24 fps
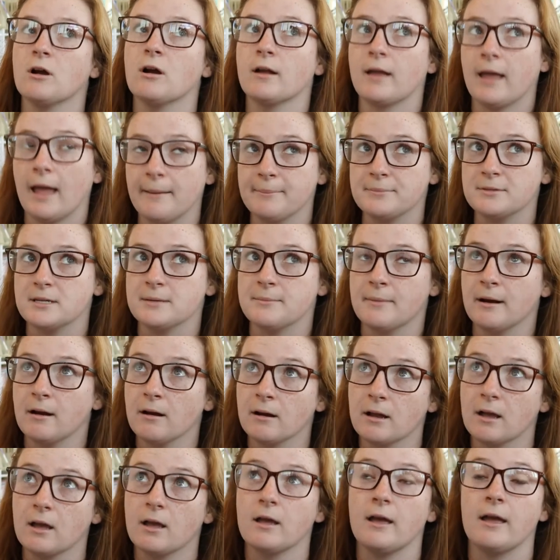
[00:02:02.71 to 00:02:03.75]
Captain
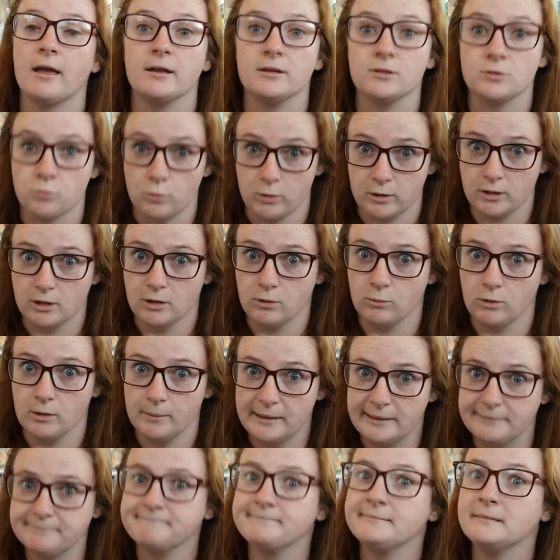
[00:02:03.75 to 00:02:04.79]
America and Wonder
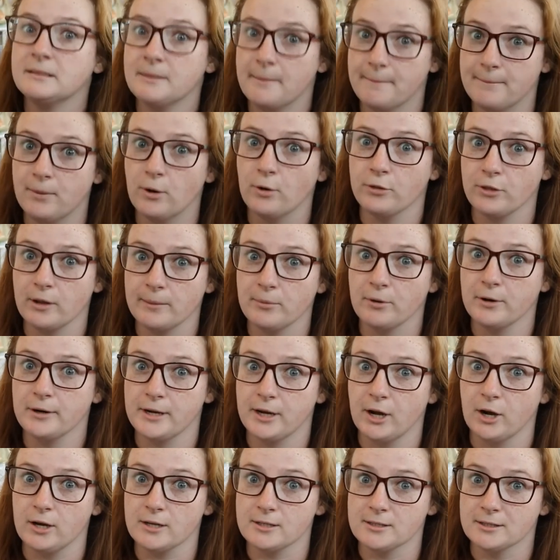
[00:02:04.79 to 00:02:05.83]
Woman. Both are pretty
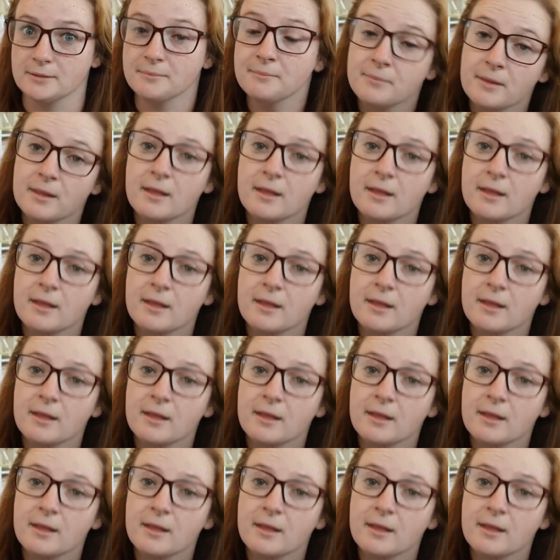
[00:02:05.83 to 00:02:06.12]
awesome.